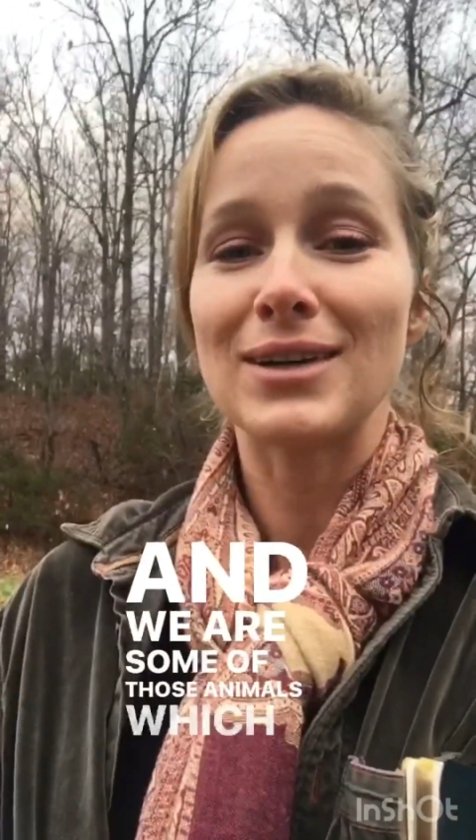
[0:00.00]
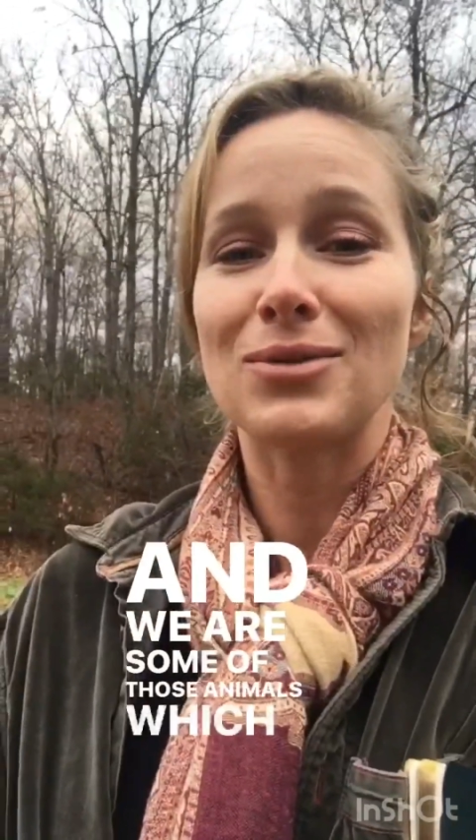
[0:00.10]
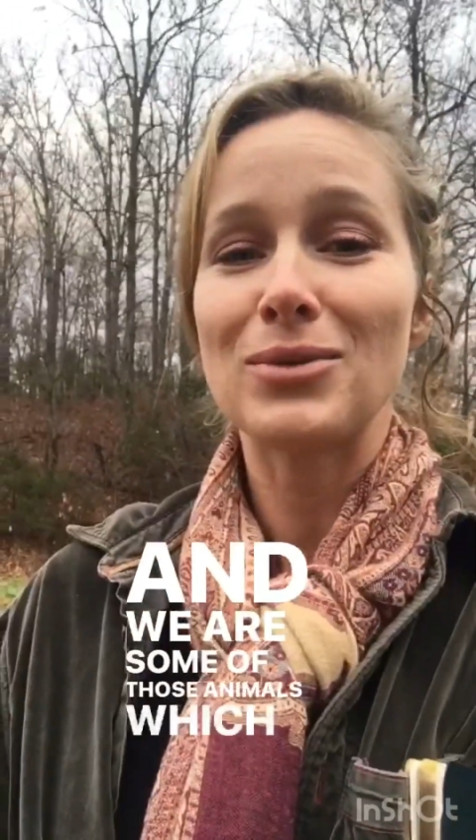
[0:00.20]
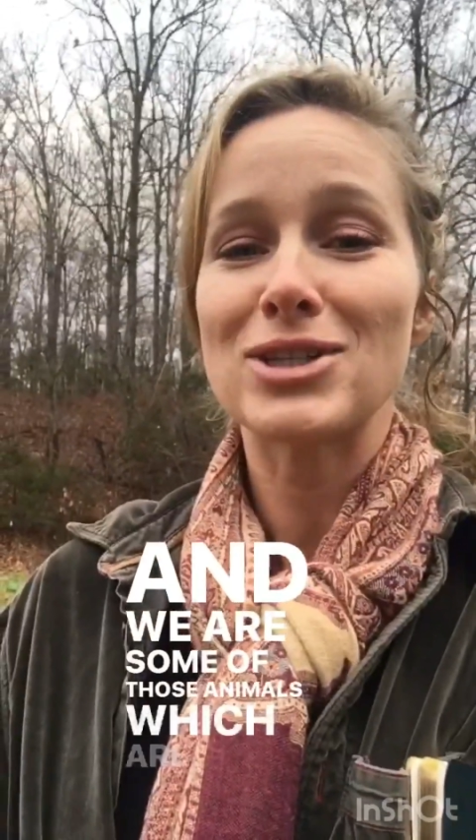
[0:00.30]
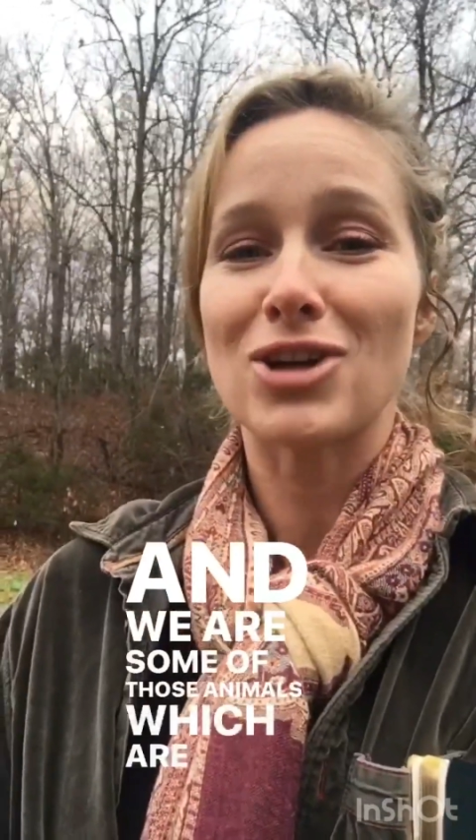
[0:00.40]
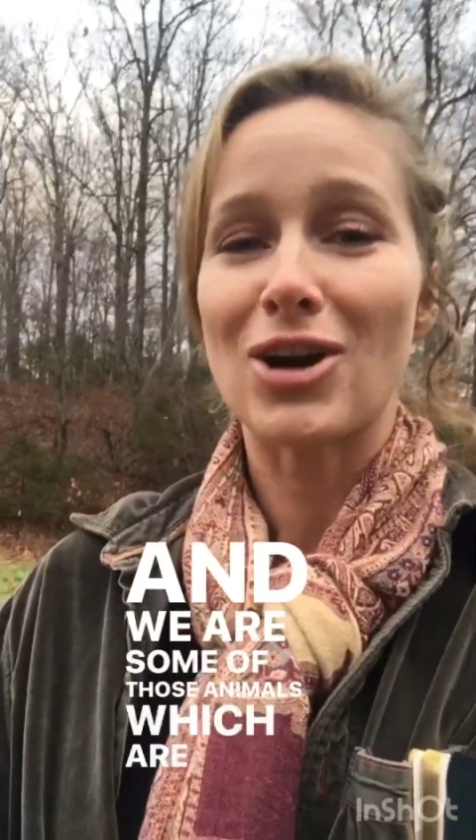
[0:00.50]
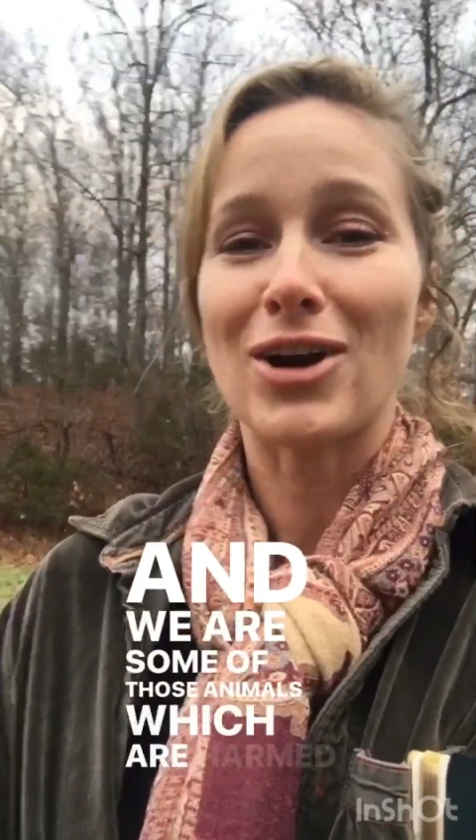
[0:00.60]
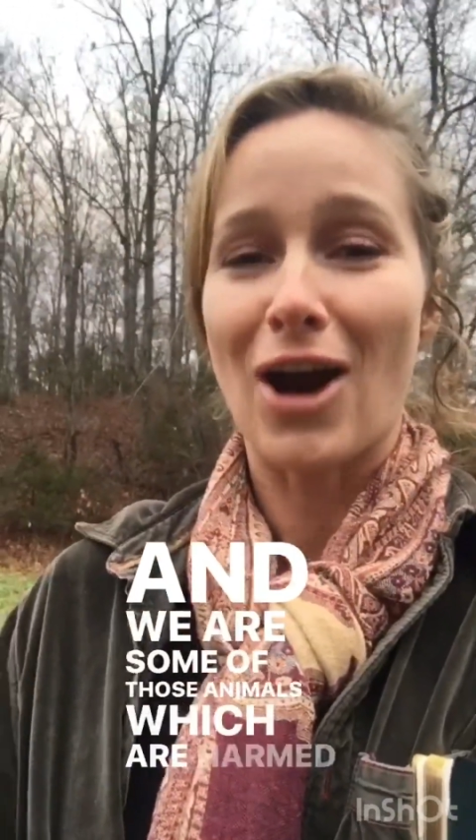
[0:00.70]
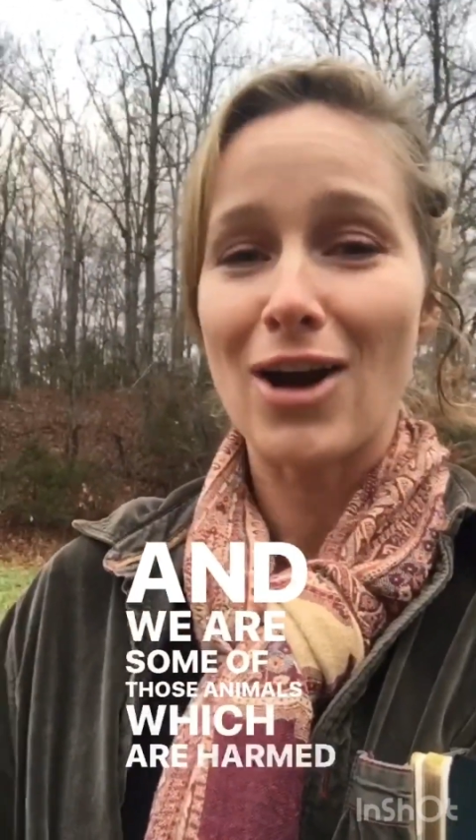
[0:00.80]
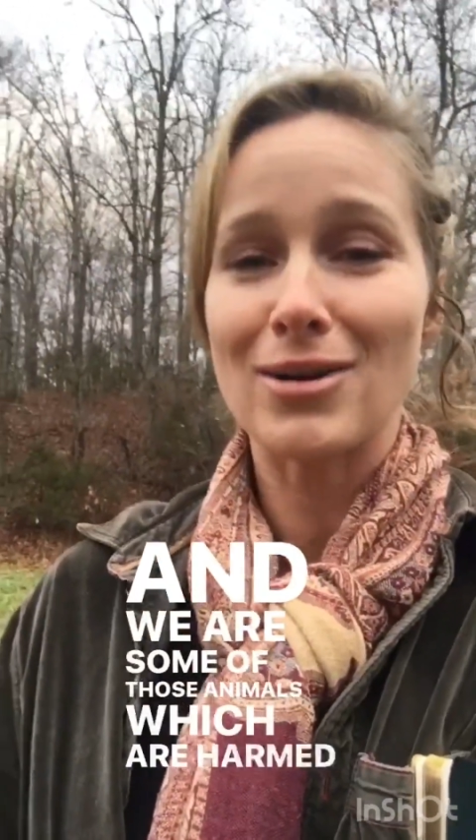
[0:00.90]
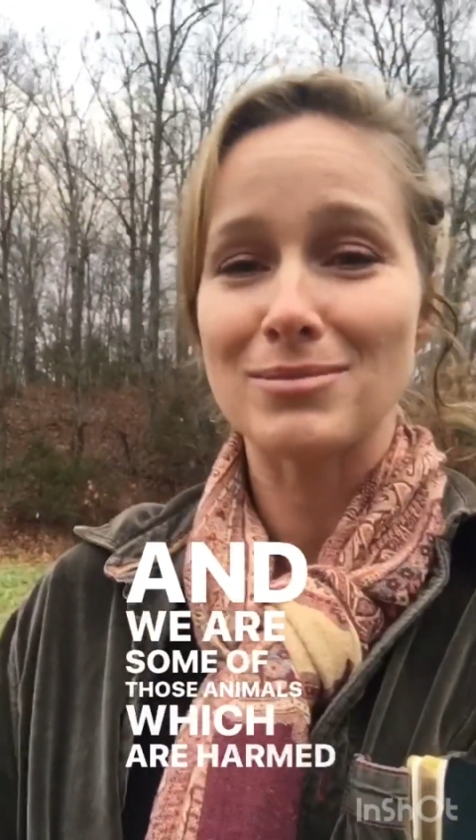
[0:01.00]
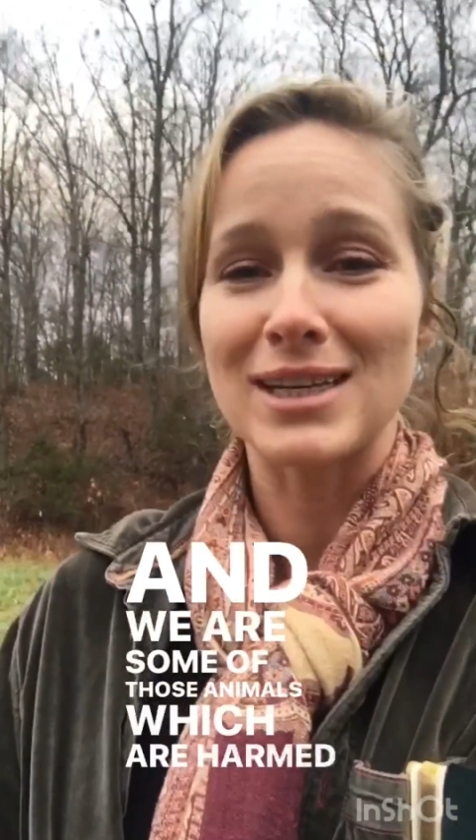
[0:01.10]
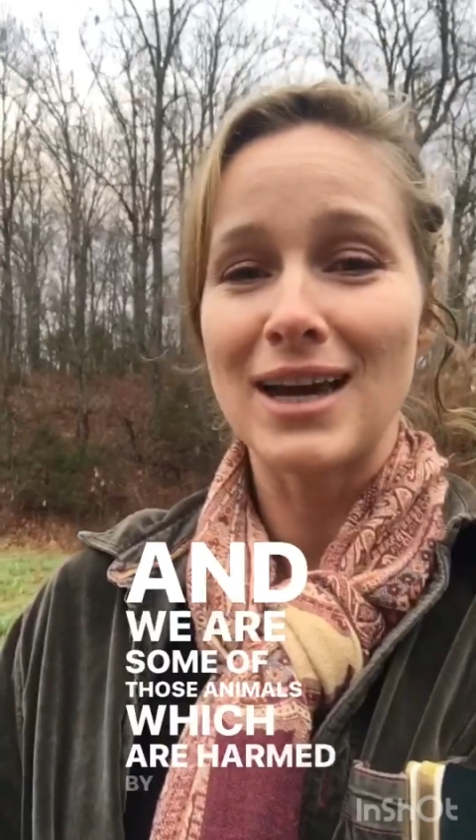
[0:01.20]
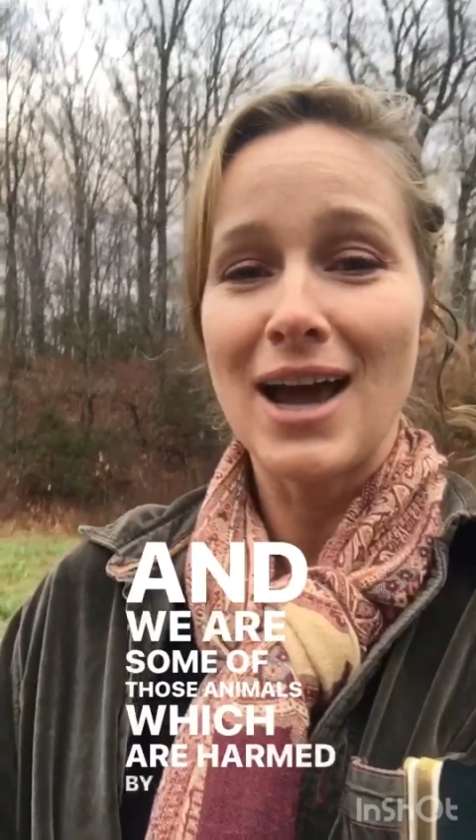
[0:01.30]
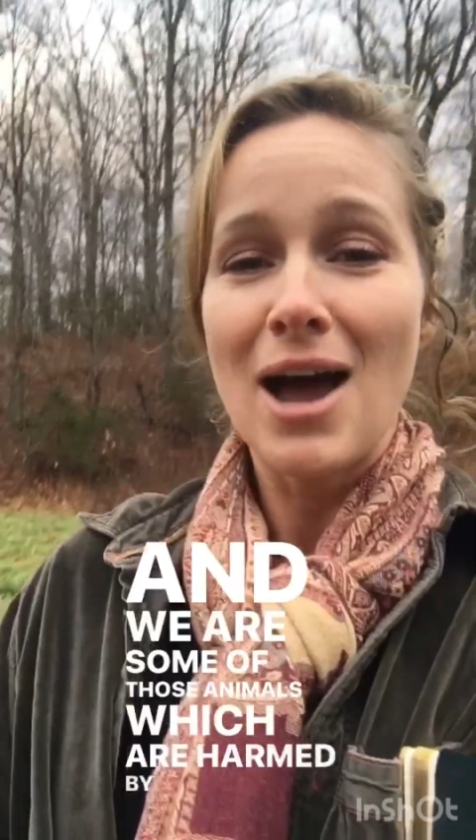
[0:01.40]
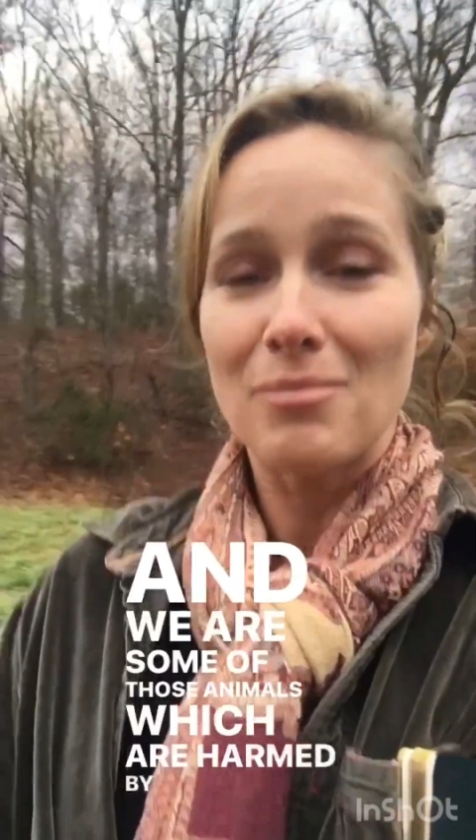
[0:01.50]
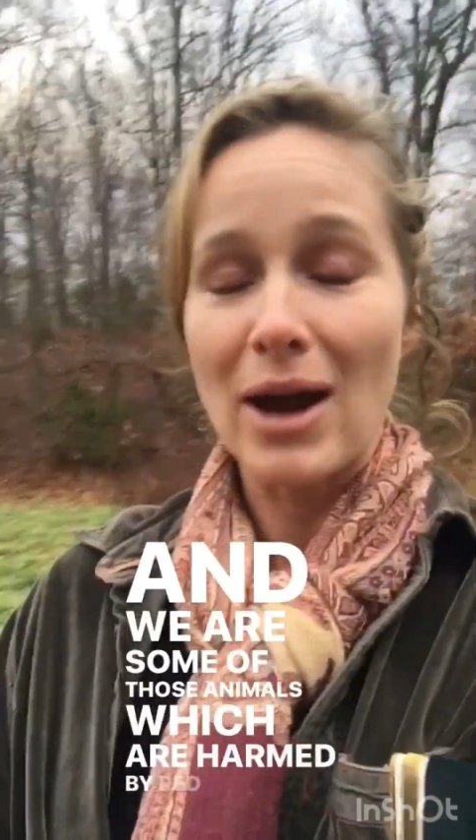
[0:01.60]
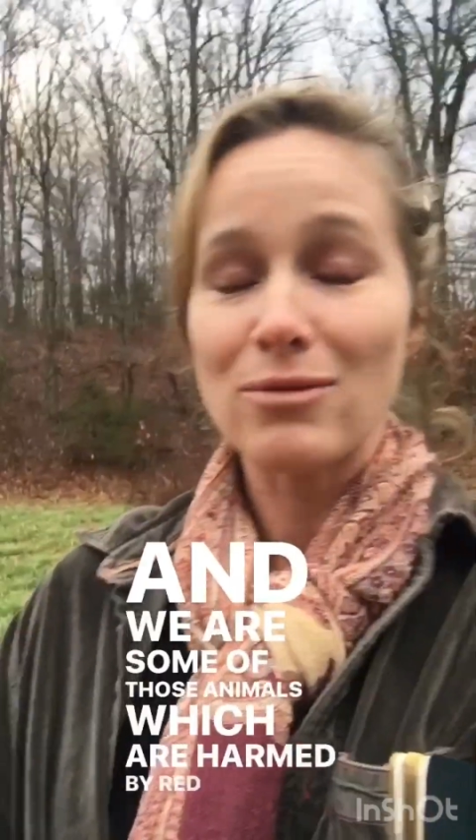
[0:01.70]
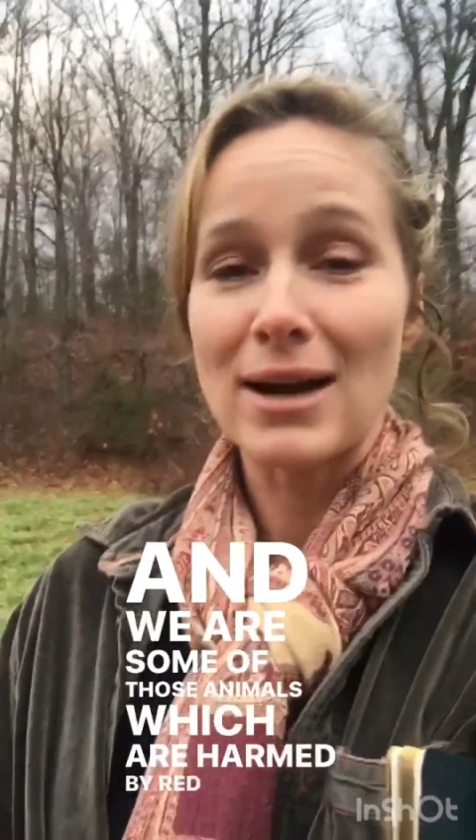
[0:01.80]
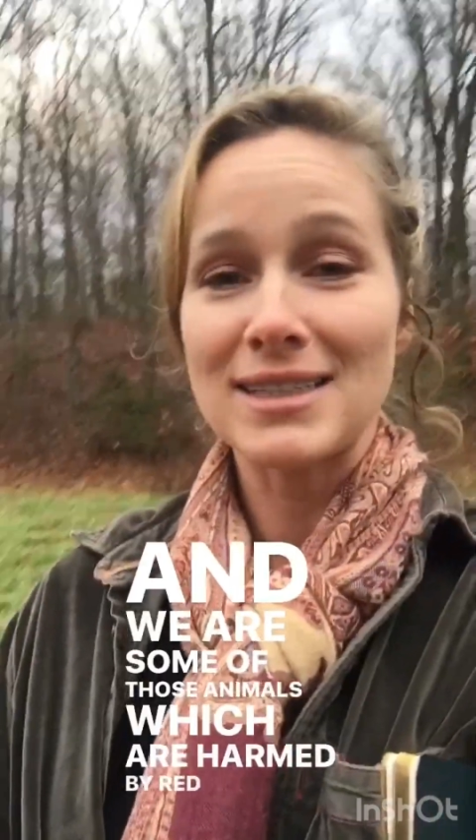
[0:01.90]
which are harmed by
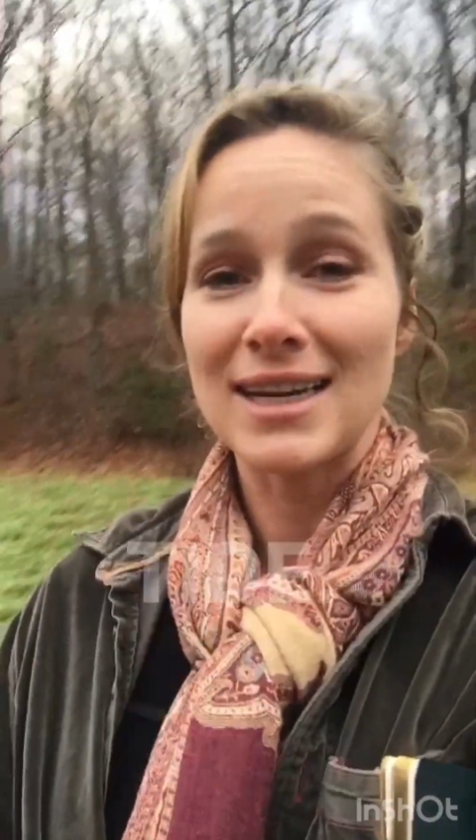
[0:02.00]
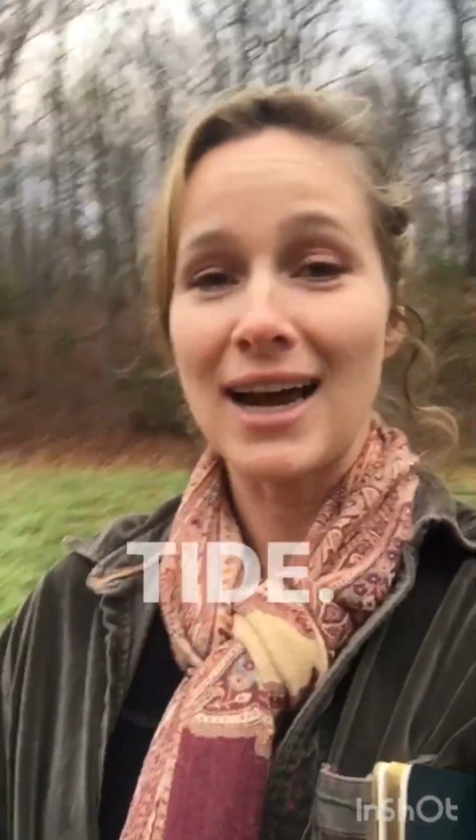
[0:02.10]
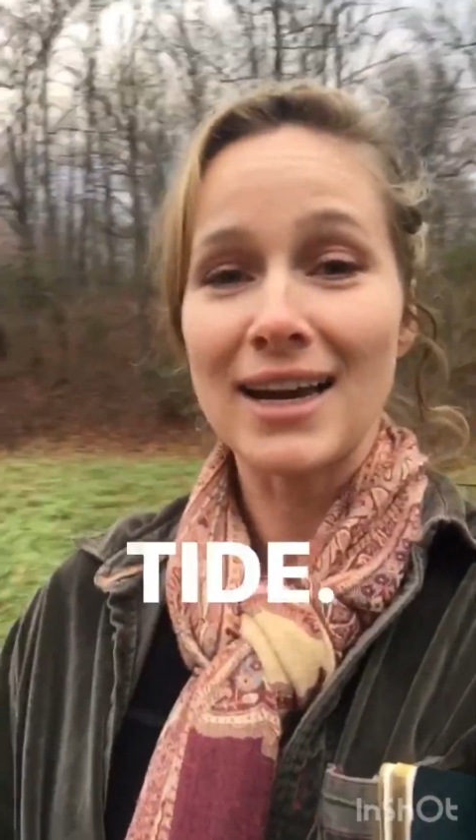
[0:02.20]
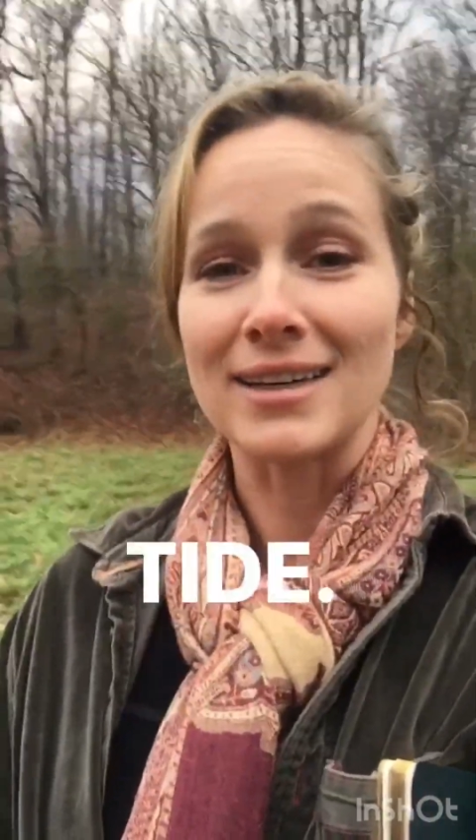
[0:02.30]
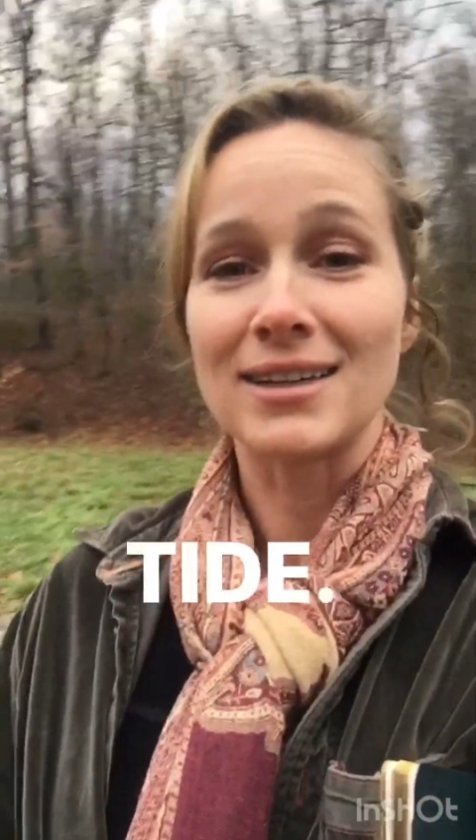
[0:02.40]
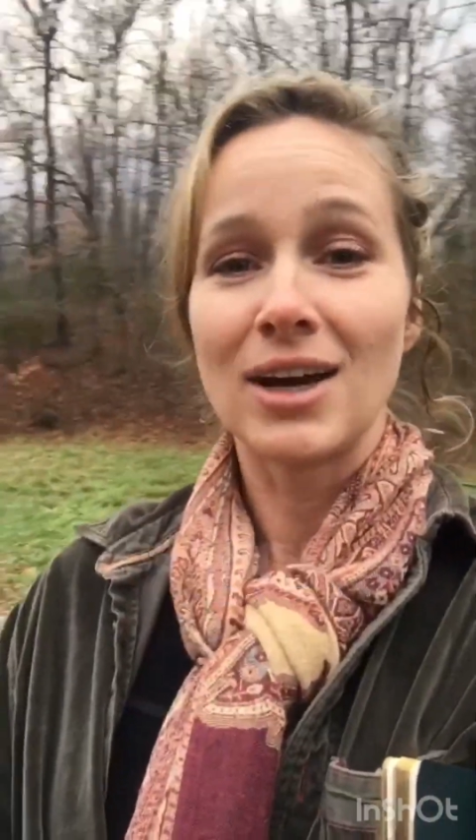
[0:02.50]
red tide,